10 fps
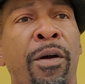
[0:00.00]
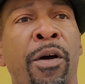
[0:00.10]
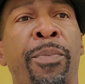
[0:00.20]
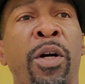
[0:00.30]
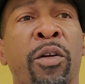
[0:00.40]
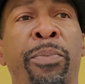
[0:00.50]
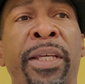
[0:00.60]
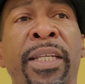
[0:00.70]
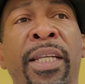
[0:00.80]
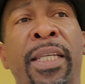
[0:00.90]
Upon
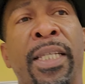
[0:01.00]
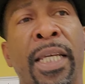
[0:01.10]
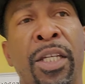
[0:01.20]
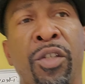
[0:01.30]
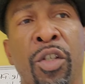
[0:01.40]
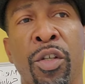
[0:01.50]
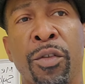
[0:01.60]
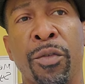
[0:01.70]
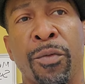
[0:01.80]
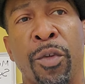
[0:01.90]
completing this
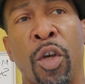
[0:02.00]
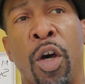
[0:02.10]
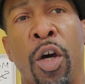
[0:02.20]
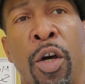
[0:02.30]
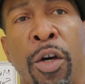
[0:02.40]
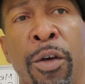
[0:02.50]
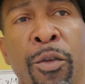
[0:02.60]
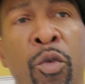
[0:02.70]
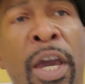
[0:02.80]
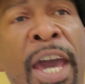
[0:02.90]
lesson,
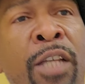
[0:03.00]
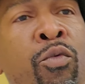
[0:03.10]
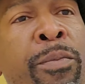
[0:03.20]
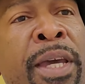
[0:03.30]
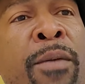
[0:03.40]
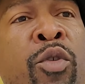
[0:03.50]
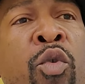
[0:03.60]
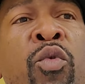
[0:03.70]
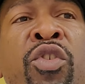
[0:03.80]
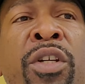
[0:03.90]
you guys will be able
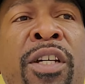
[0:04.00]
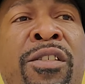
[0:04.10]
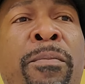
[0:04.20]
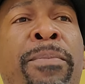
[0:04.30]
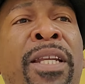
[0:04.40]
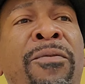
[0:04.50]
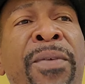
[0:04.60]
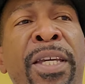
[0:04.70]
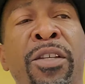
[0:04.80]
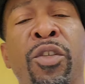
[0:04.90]
to discuss the
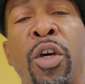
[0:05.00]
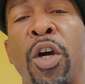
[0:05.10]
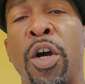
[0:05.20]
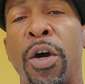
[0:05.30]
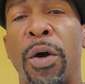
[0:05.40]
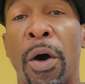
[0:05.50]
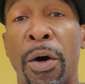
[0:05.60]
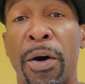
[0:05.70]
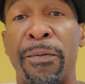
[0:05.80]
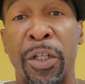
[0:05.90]
benefits
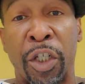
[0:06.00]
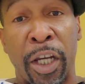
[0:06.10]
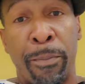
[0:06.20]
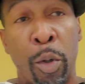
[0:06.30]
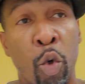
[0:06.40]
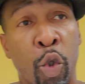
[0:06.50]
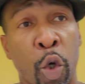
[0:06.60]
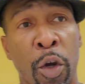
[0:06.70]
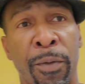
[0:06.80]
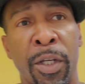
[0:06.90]
of a shampoo
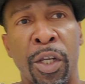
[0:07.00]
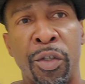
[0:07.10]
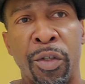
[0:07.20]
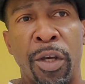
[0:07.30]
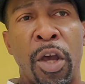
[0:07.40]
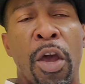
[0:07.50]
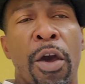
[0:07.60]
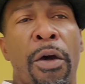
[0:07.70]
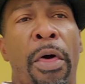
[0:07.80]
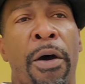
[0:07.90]
service,
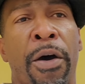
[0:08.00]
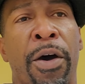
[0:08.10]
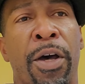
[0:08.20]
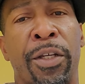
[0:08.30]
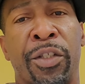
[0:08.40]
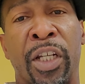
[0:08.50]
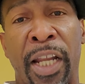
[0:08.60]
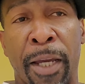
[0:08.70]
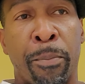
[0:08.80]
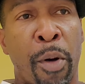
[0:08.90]

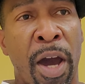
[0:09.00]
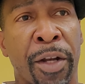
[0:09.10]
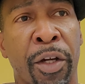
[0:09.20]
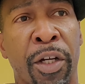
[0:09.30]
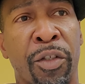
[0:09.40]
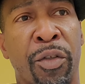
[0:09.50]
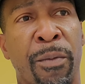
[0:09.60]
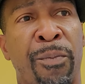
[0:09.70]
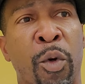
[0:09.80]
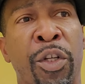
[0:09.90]
select products
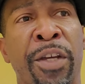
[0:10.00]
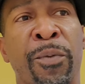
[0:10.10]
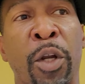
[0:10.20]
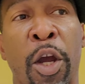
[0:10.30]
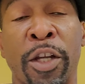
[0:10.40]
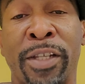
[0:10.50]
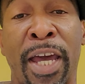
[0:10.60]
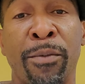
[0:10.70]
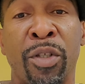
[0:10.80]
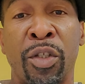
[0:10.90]
for different hair
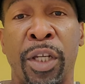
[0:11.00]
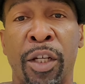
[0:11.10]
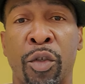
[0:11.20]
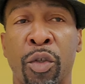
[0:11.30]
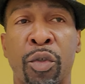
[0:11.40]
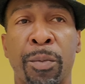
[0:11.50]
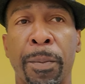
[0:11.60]
types and textures,